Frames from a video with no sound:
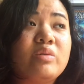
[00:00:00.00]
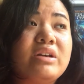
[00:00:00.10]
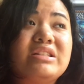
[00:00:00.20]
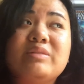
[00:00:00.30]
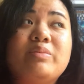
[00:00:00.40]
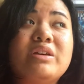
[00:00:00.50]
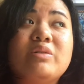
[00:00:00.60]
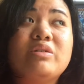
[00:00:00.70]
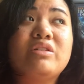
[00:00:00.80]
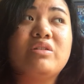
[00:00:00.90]
can't wait to
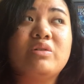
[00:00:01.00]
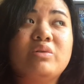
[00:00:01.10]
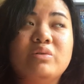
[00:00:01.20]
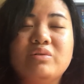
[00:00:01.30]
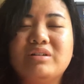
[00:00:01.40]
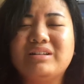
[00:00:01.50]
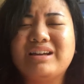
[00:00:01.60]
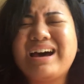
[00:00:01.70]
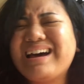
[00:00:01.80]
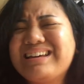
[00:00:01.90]
be with you,
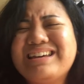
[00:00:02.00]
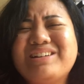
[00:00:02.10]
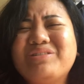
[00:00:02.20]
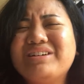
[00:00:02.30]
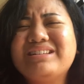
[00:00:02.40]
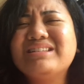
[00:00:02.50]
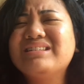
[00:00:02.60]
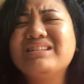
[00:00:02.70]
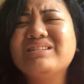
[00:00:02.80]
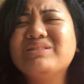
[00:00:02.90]
and I can't wait to
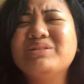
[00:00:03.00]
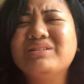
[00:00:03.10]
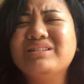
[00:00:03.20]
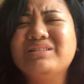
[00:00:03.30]
see you